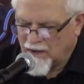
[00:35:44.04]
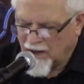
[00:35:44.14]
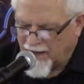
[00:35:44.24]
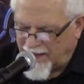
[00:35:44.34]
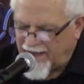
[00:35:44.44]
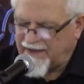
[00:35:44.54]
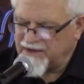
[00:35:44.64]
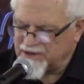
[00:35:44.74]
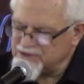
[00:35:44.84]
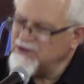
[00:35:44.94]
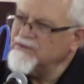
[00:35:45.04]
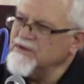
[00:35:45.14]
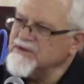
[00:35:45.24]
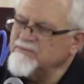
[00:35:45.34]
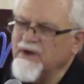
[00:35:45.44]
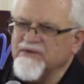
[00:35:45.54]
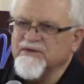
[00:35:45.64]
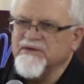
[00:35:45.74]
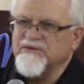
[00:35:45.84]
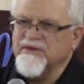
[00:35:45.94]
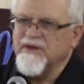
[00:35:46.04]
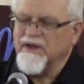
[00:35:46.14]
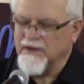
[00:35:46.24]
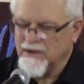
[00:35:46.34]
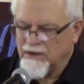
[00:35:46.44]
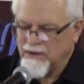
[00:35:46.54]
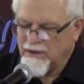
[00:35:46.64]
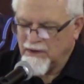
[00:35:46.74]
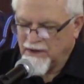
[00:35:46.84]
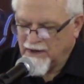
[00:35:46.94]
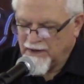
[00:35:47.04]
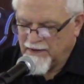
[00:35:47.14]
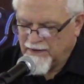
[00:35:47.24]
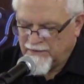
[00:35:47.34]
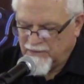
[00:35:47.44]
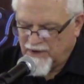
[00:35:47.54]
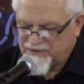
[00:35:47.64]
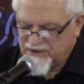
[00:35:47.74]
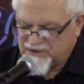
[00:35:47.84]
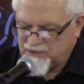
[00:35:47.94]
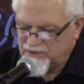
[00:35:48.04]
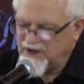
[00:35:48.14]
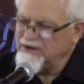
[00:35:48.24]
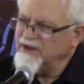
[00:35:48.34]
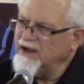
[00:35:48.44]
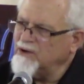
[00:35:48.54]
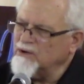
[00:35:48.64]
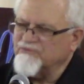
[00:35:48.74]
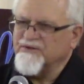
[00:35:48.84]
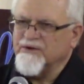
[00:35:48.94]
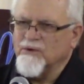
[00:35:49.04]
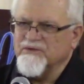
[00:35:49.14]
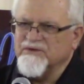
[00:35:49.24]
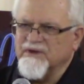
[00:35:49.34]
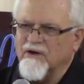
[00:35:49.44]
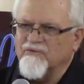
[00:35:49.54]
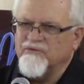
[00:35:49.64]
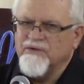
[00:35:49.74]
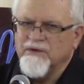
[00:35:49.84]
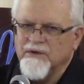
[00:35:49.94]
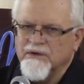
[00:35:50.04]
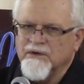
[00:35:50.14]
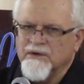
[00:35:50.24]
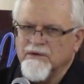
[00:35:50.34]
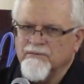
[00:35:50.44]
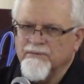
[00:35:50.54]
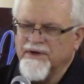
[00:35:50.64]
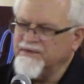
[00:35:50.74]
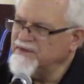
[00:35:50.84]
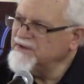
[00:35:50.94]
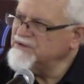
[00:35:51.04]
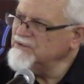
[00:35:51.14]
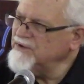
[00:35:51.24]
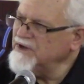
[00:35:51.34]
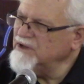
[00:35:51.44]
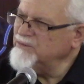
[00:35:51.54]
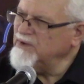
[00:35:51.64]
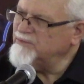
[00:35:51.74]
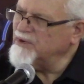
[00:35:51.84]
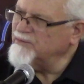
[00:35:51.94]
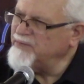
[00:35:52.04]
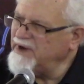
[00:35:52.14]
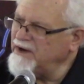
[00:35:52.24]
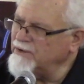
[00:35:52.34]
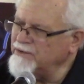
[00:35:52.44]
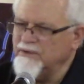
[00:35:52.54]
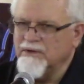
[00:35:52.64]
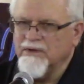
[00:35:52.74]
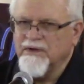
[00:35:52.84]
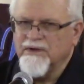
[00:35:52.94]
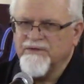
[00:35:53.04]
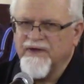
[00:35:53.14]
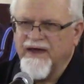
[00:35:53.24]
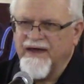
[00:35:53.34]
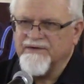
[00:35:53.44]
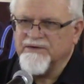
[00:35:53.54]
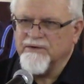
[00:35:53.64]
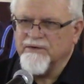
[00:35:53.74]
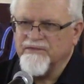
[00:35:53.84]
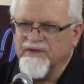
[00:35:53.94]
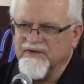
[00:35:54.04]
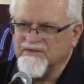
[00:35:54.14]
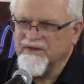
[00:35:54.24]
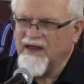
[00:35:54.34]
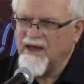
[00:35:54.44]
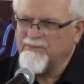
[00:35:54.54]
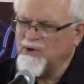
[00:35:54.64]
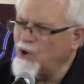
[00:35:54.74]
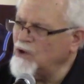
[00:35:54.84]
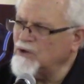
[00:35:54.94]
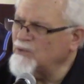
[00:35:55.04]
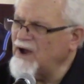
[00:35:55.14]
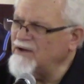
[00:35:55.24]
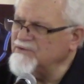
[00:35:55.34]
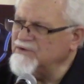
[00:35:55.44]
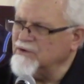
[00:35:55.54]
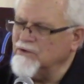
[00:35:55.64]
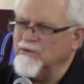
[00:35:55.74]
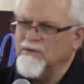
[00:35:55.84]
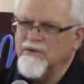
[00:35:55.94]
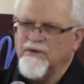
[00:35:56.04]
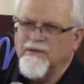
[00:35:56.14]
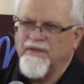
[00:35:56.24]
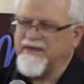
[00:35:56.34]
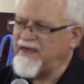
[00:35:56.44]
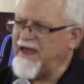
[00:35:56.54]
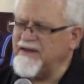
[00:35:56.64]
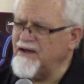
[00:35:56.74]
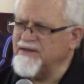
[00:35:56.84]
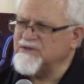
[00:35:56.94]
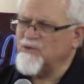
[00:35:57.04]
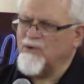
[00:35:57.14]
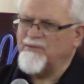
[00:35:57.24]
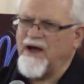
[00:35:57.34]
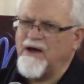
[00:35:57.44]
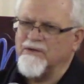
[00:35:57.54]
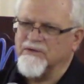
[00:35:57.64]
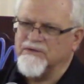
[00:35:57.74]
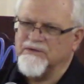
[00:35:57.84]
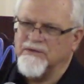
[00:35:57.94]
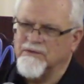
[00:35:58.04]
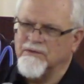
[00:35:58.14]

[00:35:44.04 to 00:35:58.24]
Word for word: I had to share this message today. Not that you need to hear it for your own self, but that you need to be prepared to answer things that happen all around you. The Cainites are about us.